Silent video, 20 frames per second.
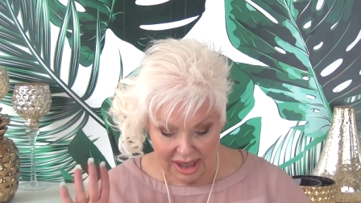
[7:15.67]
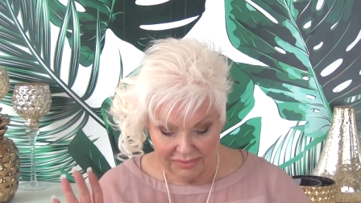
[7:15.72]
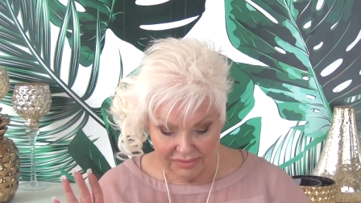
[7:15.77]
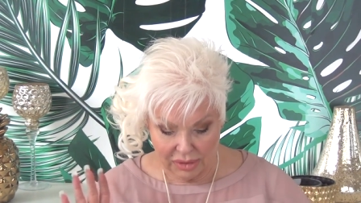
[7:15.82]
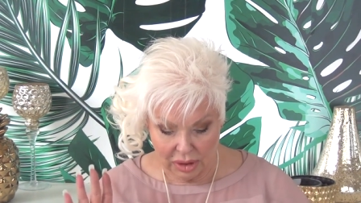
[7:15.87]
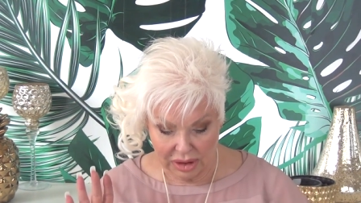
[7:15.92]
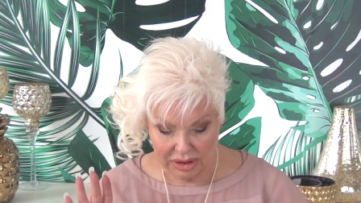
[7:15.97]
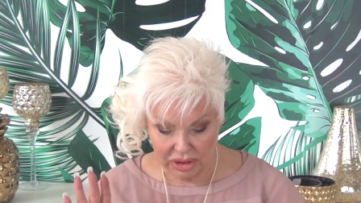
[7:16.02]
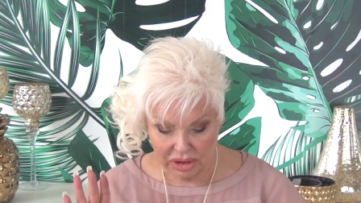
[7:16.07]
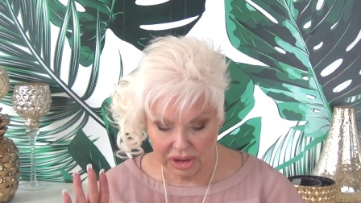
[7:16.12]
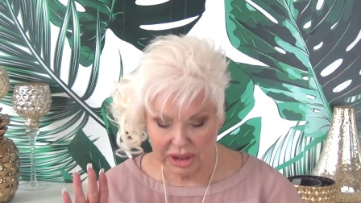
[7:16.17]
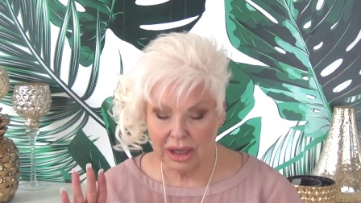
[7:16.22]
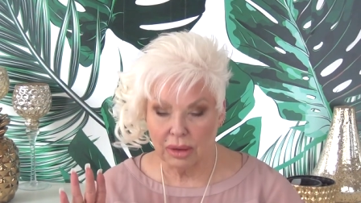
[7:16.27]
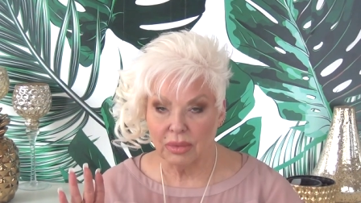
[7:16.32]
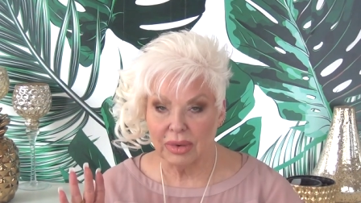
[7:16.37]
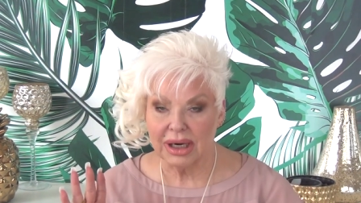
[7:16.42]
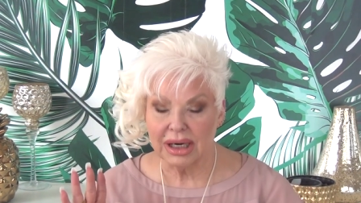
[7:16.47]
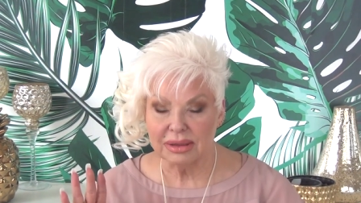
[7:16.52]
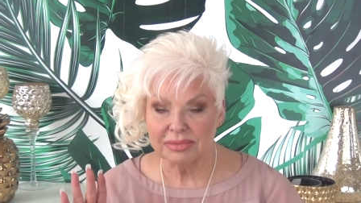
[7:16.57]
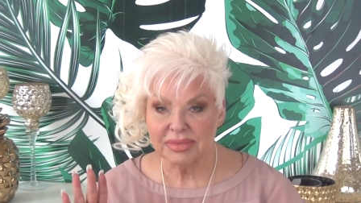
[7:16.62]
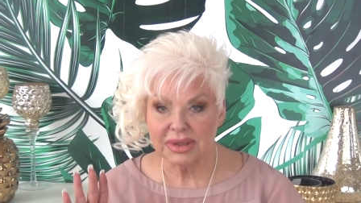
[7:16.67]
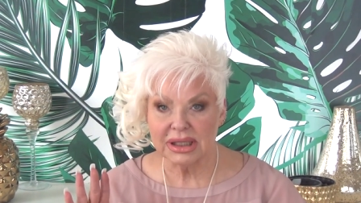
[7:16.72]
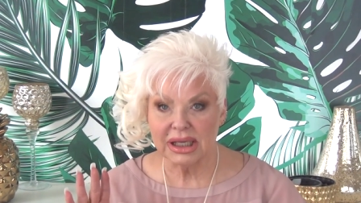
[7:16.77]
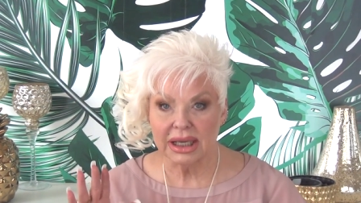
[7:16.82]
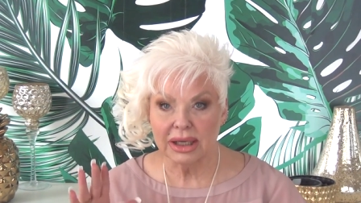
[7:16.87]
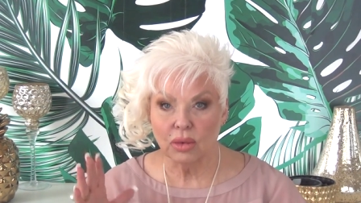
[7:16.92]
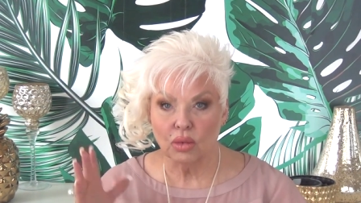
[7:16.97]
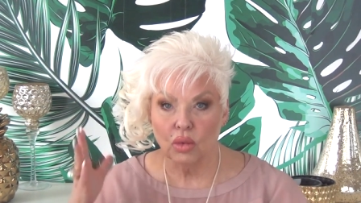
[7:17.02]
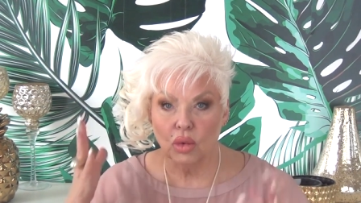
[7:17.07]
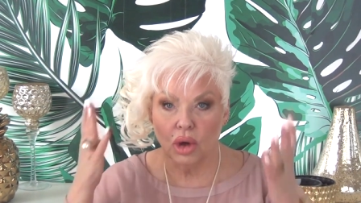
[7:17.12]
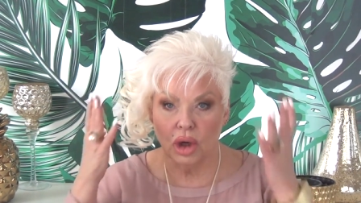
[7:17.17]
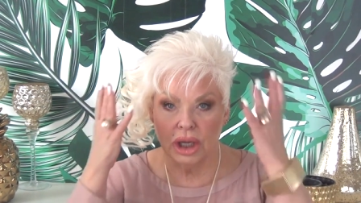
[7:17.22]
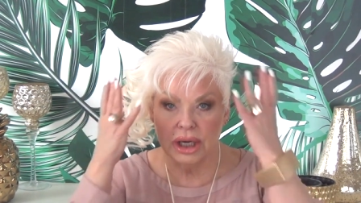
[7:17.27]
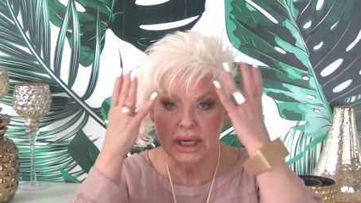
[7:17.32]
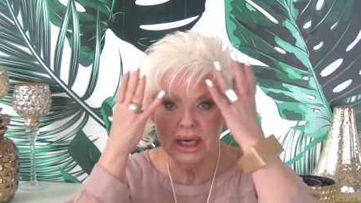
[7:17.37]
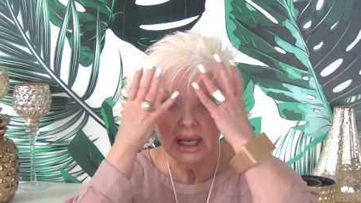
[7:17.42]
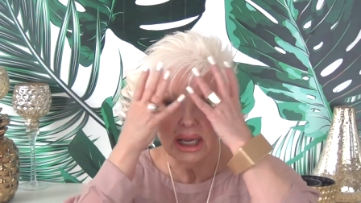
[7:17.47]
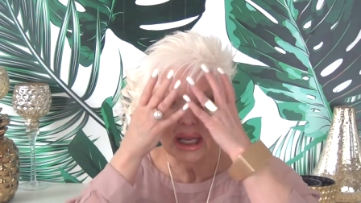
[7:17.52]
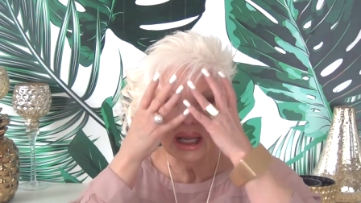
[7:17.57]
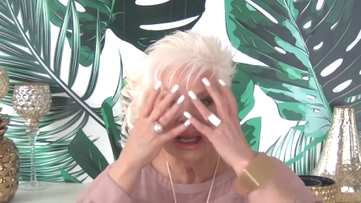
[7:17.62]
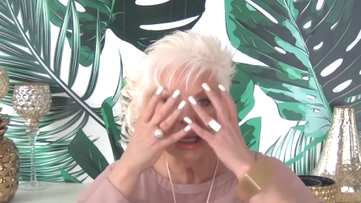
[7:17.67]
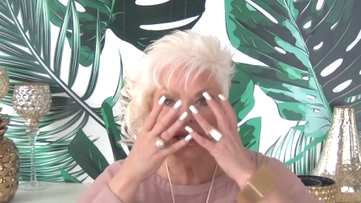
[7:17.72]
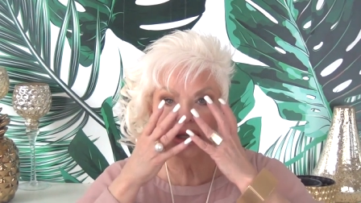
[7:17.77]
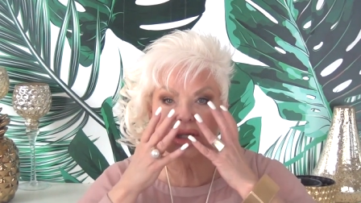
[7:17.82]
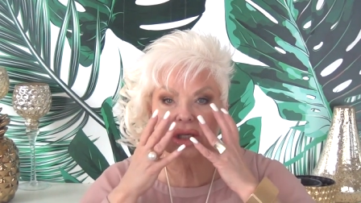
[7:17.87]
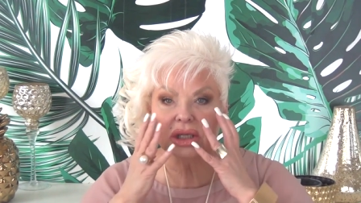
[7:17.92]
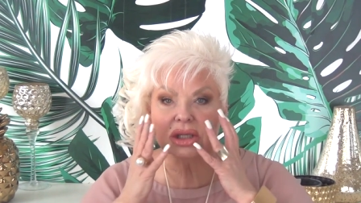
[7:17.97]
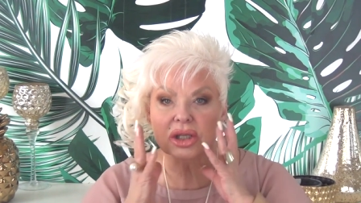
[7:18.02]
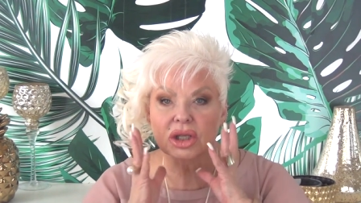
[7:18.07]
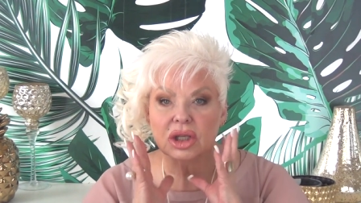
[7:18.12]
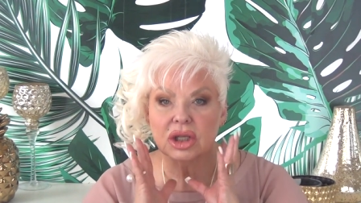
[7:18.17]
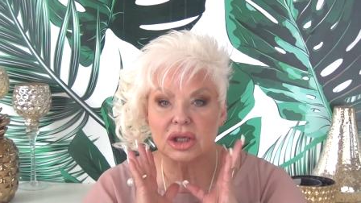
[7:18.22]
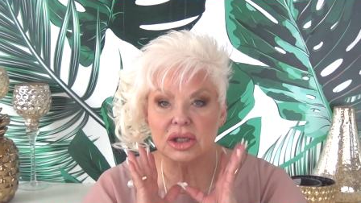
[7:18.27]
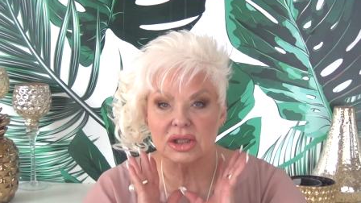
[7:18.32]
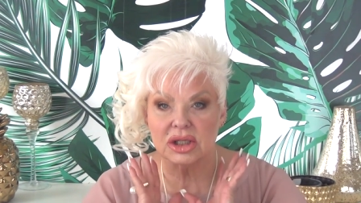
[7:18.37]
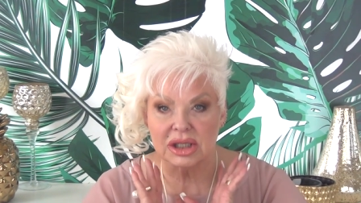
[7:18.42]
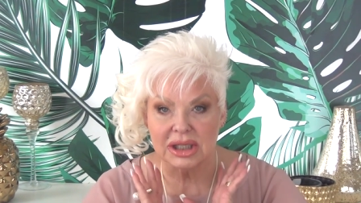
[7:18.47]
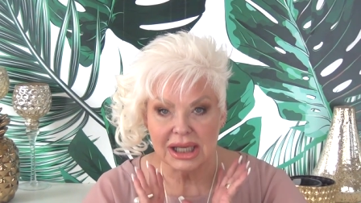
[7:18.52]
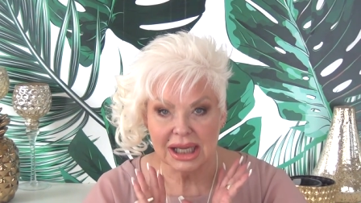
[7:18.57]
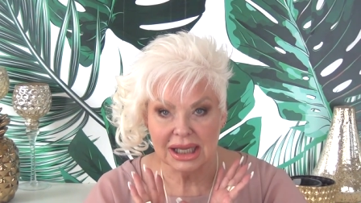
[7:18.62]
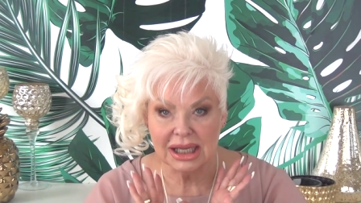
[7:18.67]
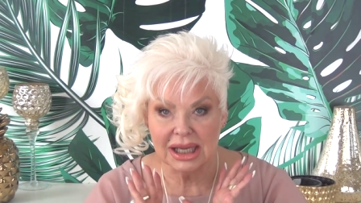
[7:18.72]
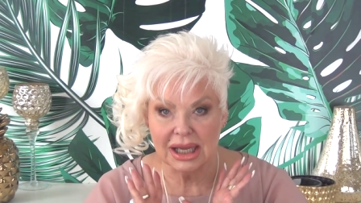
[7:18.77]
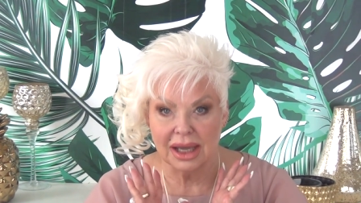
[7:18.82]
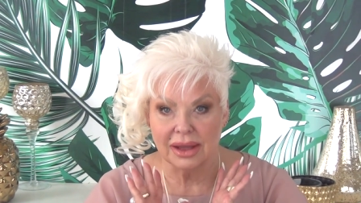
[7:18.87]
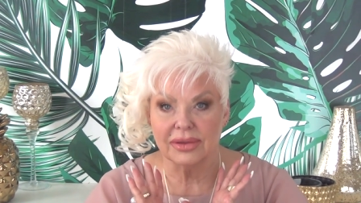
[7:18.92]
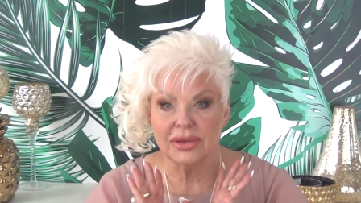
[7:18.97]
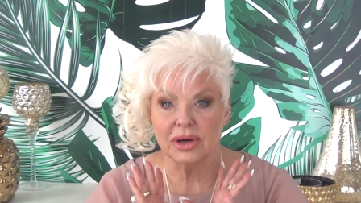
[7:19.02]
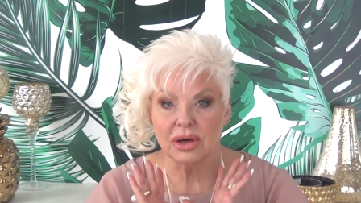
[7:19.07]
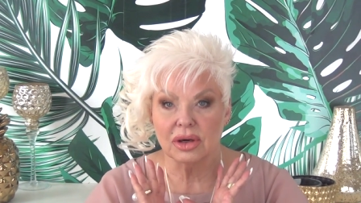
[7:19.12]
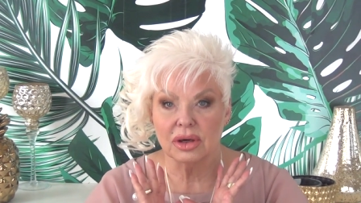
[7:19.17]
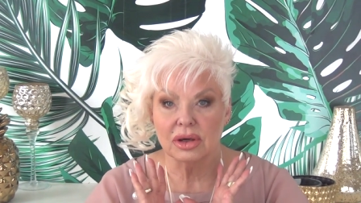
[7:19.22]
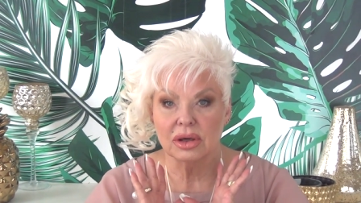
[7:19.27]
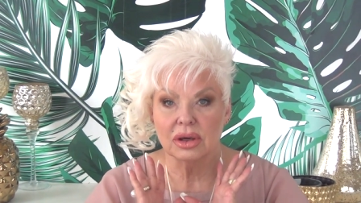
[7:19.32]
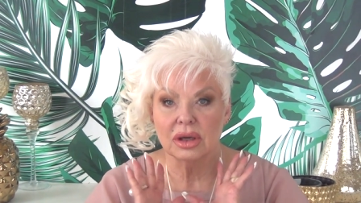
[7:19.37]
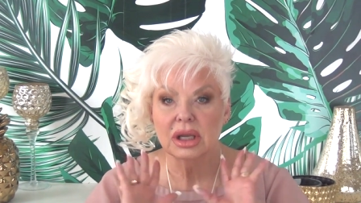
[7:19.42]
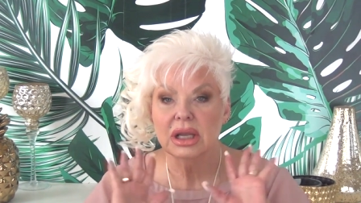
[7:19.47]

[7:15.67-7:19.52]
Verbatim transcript: If you understand what I'm saying, one, it just looks together.